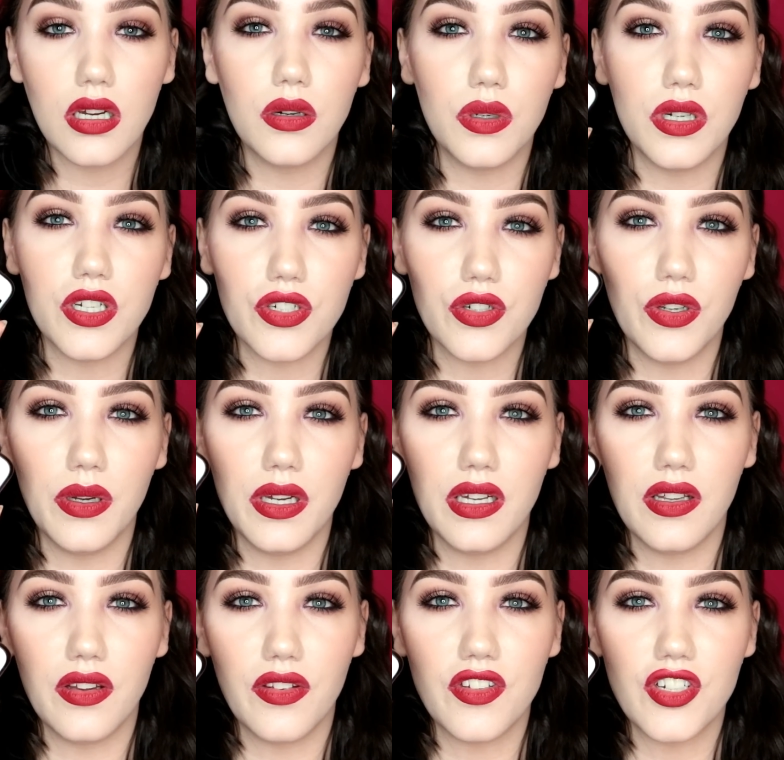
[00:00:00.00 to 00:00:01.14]
want to show you,
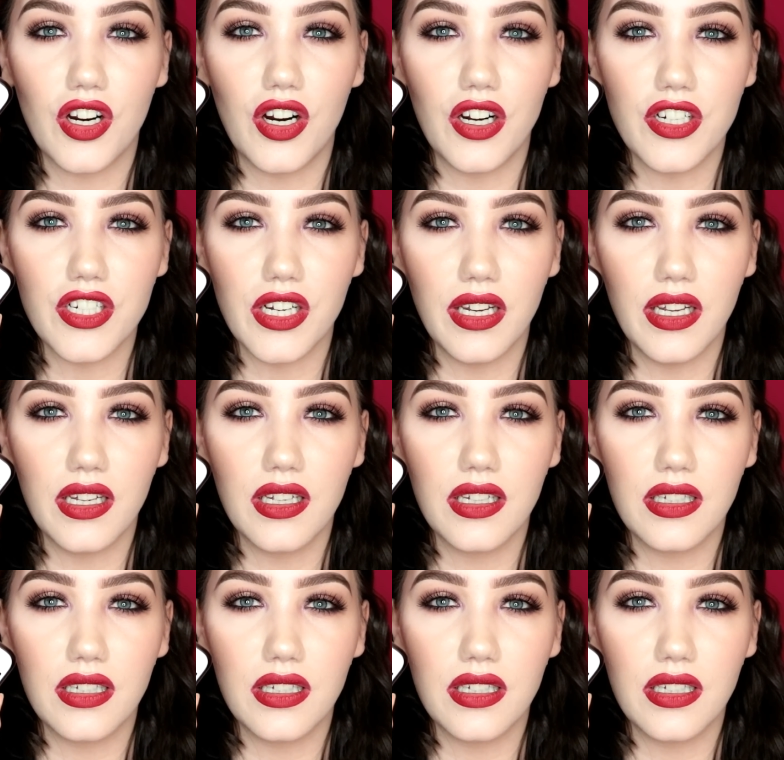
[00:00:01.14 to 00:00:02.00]
it's charging,